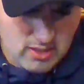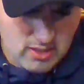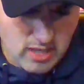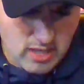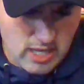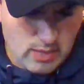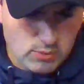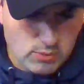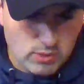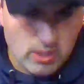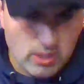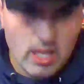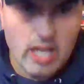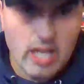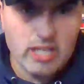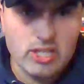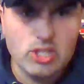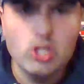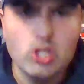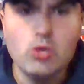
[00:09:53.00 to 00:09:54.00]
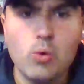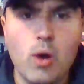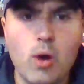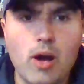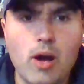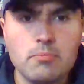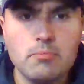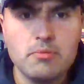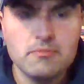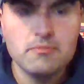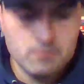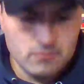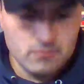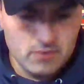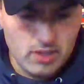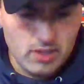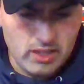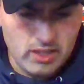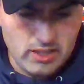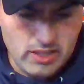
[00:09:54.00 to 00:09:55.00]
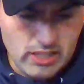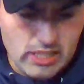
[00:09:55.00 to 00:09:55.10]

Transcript: I will lock you up and